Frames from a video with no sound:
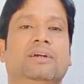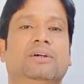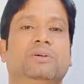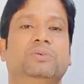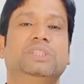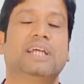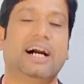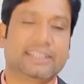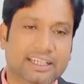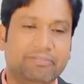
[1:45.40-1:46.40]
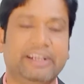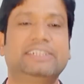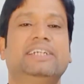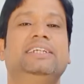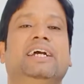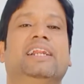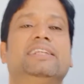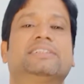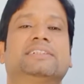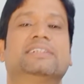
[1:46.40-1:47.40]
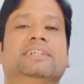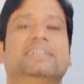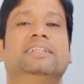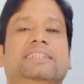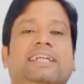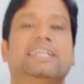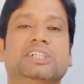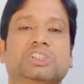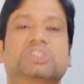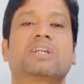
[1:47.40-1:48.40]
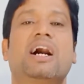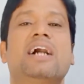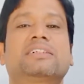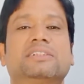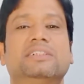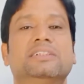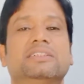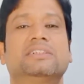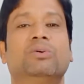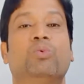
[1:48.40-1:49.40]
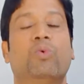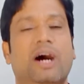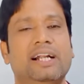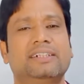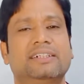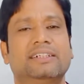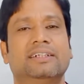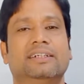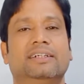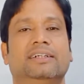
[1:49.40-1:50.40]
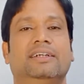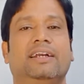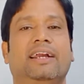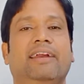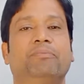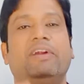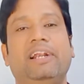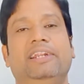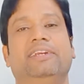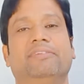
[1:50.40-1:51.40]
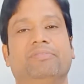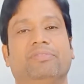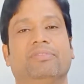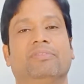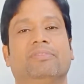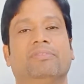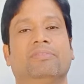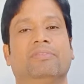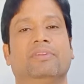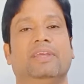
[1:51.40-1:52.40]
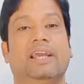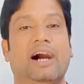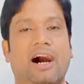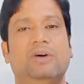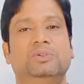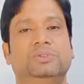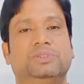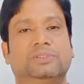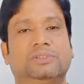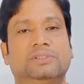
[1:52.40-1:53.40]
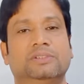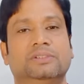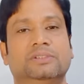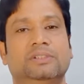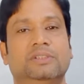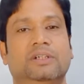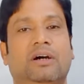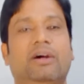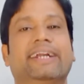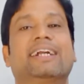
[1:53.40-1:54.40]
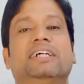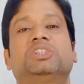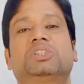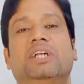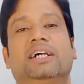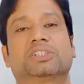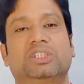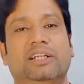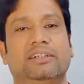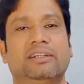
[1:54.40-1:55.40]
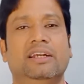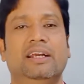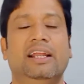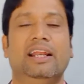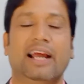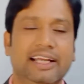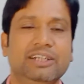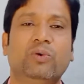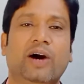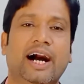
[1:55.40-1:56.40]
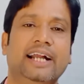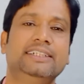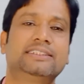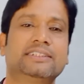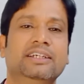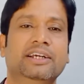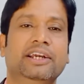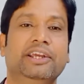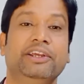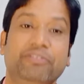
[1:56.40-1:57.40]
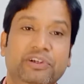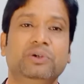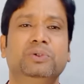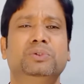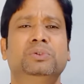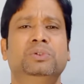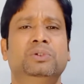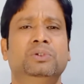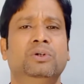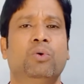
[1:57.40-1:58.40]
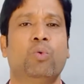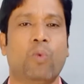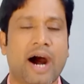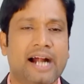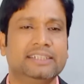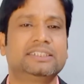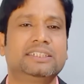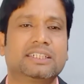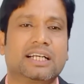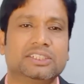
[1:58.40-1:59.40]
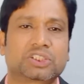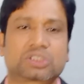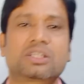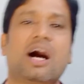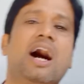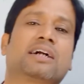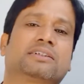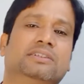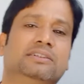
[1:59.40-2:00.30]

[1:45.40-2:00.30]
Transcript: with other materials, they construct what? A building, a house or a construction. Likewise, if you want to construct